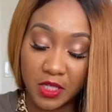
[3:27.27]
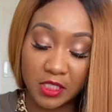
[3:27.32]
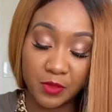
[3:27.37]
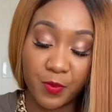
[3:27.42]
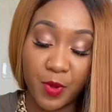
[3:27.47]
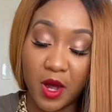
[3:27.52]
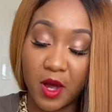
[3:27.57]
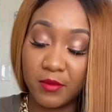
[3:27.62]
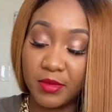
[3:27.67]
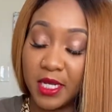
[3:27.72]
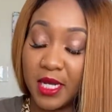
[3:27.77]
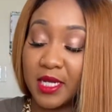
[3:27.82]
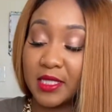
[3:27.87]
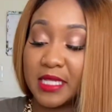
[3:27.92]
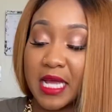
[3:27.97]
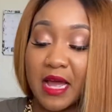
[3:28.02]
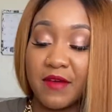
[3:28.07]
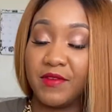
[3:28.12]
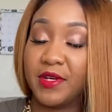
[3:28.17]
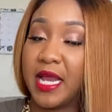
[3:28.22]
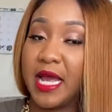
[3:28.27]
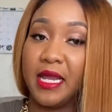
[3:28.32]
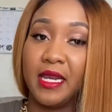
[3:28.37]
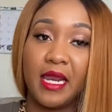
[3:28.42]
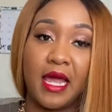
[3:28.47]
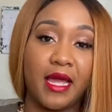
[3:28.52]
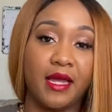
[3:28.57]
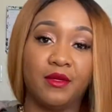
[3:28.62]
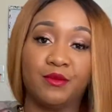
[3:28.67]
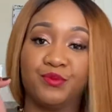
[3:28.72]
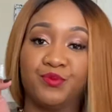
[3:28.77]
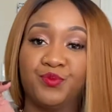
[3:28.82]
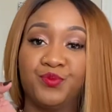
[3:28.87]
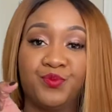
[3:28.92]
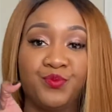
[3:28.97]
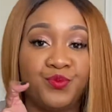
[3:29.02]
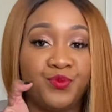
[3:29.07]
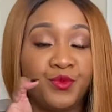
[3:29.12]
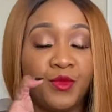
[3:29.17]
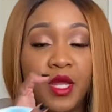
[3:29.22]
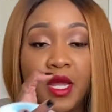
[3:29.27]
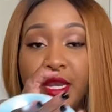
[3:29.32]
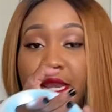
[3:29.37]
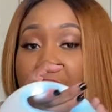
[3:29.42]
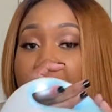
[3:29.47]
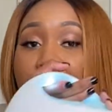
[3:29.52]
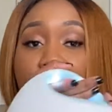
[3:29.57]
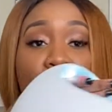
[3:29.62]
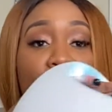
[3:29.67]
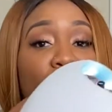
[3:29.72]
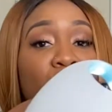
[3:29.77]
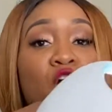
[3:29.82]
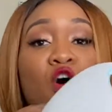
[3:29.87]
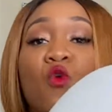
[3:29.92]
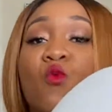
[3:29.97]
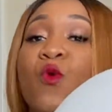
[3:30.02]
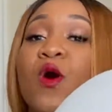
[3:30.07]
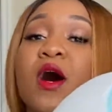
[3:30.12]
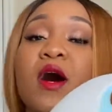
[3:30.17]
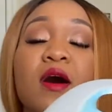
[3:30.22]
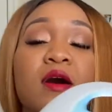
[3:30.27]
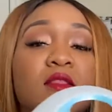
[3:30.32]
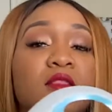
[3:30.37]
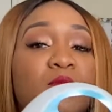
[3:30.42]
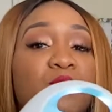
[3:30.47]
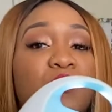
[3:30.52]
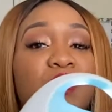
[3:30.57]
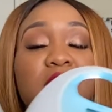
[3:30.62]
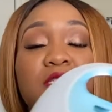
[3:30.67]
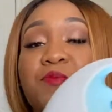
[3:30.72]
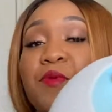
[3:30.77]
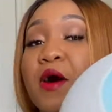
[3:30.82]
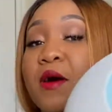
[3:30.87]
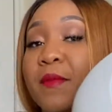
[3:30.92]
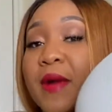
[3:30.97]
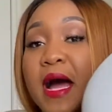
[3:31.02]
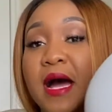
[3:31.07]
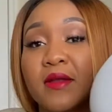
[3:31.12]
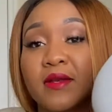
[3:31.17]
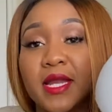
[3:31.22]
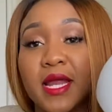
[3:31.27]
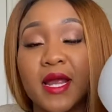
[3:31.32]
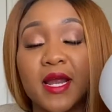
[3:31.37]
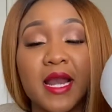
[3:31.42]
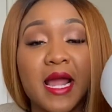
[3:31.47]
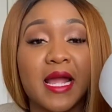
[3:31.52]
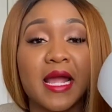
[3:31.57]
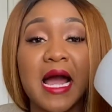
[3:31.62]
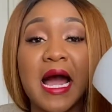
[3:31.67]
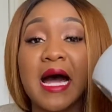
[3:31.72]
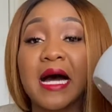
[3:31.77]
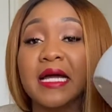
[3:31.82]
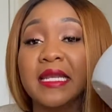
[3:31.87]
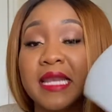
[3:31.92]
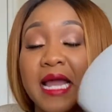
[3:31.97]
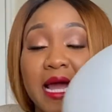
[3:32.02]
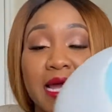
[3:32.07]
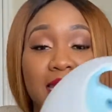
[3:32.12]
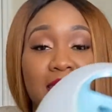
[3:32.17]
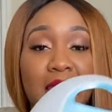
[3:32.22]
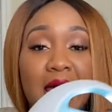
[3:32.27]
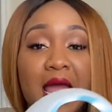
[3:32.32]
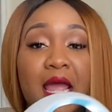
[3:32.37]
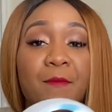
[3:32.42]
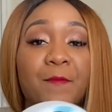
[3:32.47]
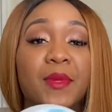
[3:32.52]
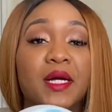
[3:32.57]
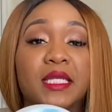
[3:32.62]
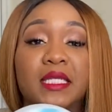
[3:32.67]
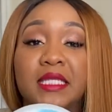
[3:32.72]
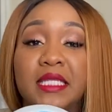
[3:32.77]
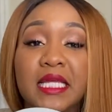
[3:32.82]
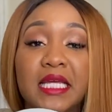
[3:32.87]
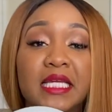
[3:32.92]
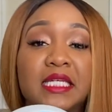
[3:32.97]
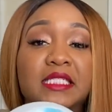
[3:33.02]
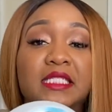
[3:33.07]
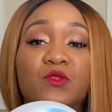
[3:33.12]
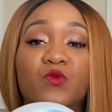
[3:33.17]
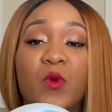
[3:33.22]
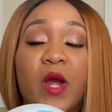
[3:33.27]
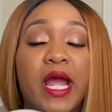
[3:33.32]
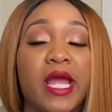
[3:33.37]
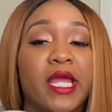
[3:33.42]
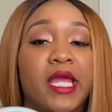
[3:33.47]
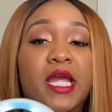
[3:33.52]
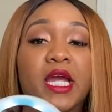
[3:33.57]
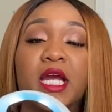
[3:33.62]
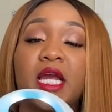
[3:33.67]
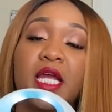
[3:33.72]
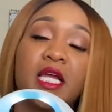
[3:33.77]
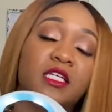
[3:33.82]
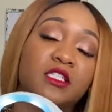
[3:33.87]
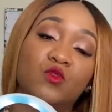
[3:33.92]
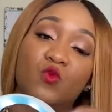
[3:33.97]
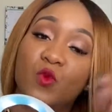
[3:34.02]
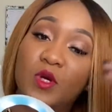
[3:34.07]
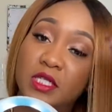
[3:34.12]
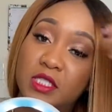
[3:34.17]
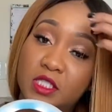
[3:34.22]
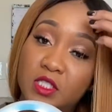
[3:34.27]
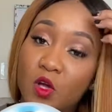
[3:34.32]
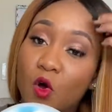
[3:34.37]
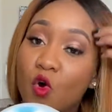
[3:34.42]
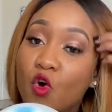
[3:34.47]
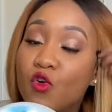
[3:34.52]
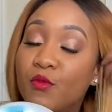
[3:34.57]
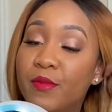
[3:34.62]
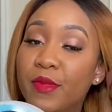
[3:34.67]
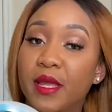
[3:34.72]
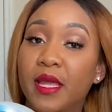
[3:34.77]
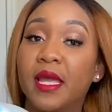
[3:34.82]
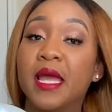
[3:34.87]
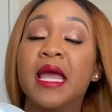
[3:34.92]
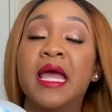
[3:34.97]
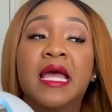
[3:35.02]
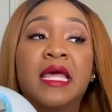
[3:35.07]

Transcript: pump does have a night light. Now I don't know what other breast pump out there that got a night light, but this right here is what sold me.